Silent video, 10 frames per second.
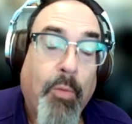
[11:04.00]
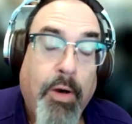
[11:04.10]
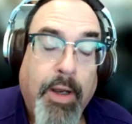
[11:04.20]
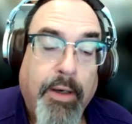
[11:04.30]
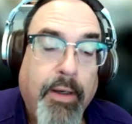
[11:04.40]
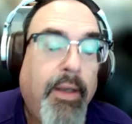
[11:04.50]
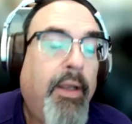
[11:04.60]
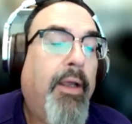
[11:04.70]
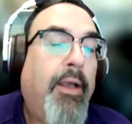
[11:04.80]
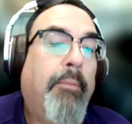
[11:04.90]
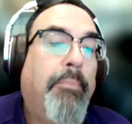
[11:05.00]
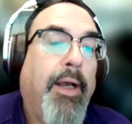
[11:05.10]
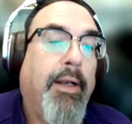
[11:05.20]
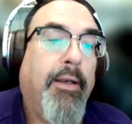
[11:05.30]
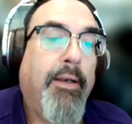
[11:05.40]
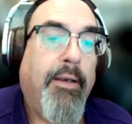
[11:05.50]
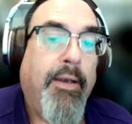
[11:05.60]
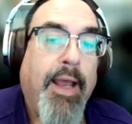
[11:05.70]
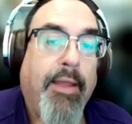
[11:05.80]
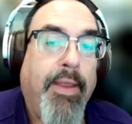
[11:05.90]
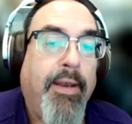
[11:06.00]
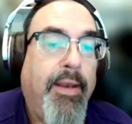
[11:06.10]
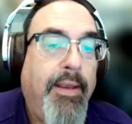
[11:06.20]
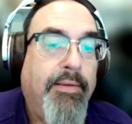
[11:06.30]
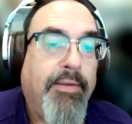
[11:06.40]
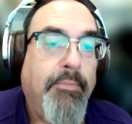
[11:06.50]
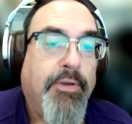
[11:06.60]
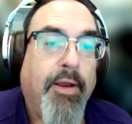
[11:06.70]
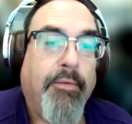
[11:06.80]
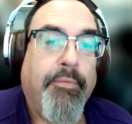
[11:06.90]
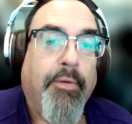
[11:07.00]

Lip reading: one. But now that he seems to have